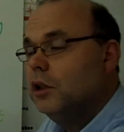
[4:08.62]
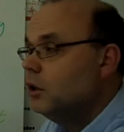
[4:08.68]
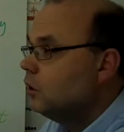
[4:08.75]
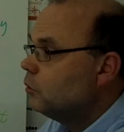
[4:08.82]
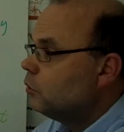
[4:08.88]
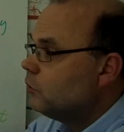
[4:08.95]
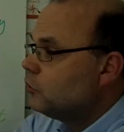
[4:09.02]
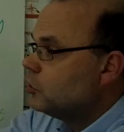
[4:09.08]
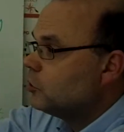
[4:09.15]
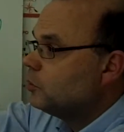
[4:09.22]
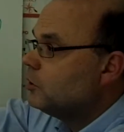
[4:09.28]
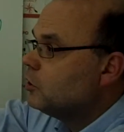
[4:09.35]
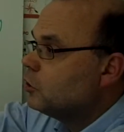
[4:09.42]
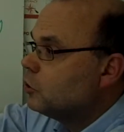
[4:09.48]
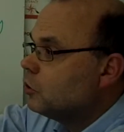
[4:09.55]
We've just
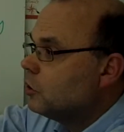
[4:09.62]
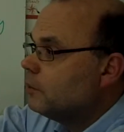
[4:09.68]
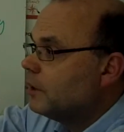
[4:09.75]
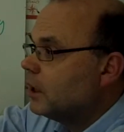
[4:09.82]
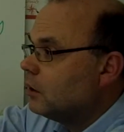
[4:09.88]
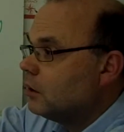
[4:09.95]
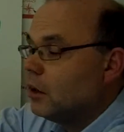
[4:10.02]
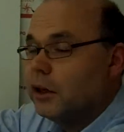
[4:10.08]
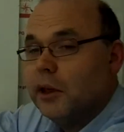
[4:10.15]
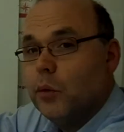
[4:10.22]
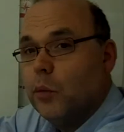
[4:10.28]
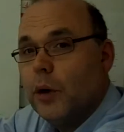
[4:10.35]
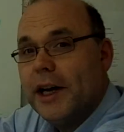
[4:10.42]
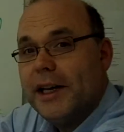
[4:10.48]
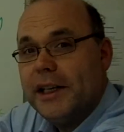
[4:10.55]
been talking about light
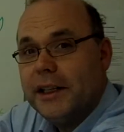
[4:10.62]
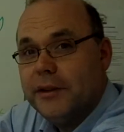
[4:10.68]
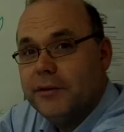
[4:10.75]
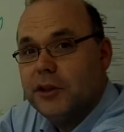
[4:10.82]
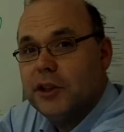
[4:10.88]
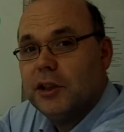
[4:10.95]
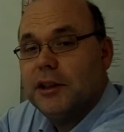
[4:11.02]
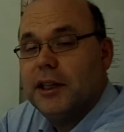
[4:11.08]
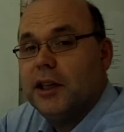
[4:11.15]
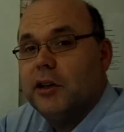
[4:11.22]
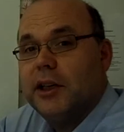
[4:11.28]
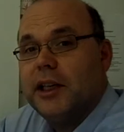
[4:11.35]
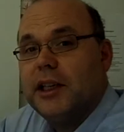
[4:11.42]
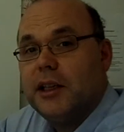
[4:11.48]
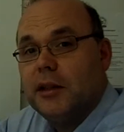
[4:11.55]
waves and how
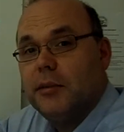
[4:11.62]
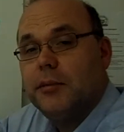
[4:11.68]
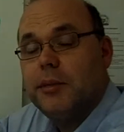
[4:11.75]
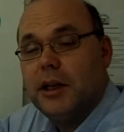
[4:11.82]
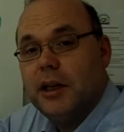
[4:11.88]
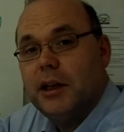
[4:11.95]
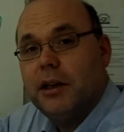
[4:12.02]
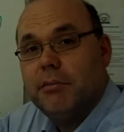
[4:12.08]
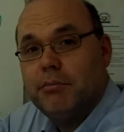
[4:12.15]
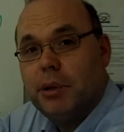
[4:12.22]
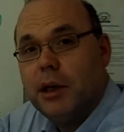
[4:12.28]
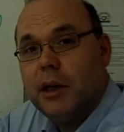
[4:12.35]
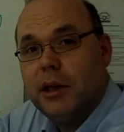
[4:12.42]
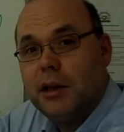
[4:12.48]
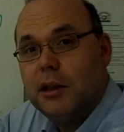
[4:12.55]
they can
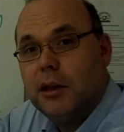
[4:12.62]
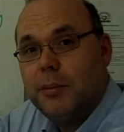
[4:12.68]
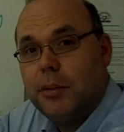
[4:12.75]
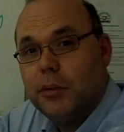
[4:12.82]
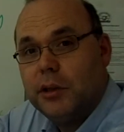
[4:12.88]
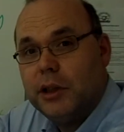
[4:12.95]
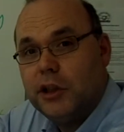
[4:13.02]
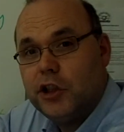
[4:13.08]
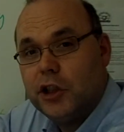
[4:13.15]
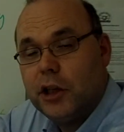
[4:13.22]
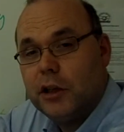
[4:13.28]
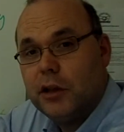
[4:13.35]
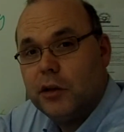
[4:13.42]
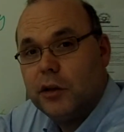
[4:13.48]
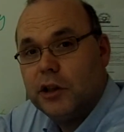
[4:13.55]
pile up on each
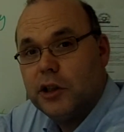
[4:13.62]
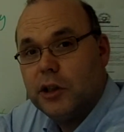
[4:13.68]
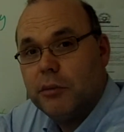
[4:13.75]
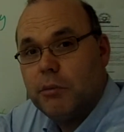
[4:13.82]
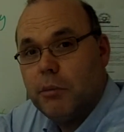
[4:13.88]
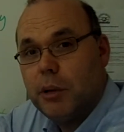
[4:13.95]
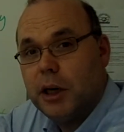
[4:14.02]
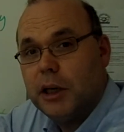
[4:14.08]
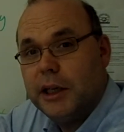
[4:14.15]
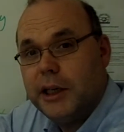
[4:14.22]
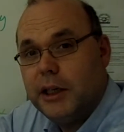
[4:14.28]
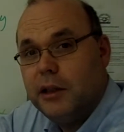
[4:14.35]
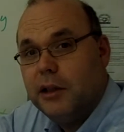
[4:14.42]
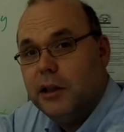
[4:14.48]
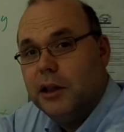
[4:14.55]
other and
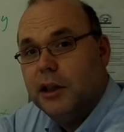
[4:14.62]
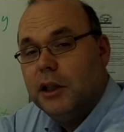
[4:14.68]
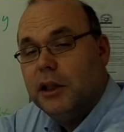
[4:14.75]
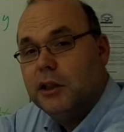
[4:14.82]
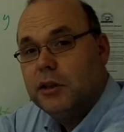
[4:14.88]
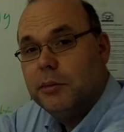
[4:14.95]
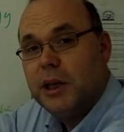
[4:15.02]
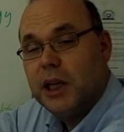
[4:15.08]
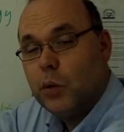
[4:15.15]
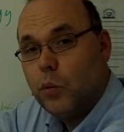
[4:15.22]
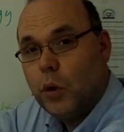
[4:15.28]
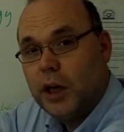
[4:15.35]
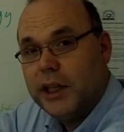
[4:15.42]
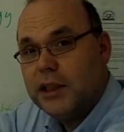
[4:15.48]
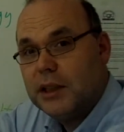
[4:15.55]
combine to make
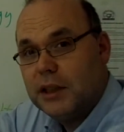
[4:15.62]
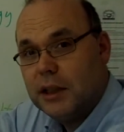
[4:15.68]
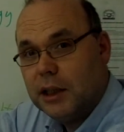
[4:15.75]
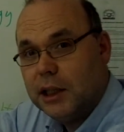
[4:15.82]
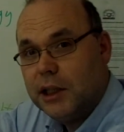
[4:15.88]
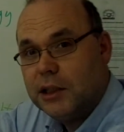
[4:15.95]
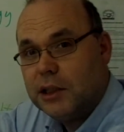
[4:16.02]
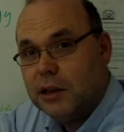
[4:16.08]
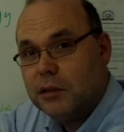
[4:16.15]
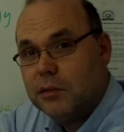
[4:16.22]
white light.